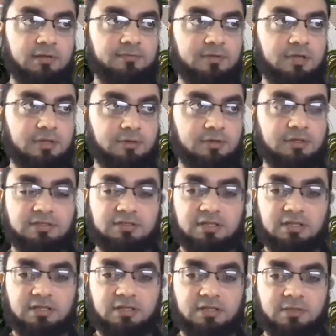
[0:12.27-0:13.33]
that you can see
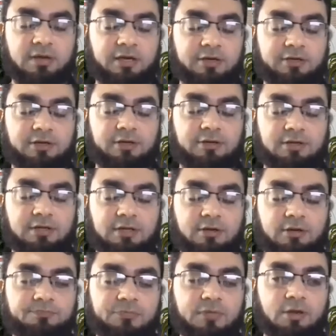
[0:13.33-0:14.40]
in the background
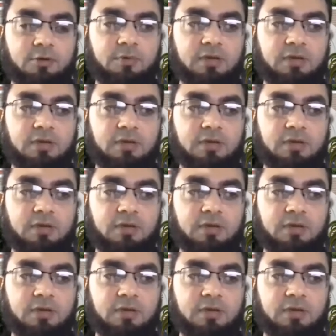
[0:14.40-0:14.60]
here,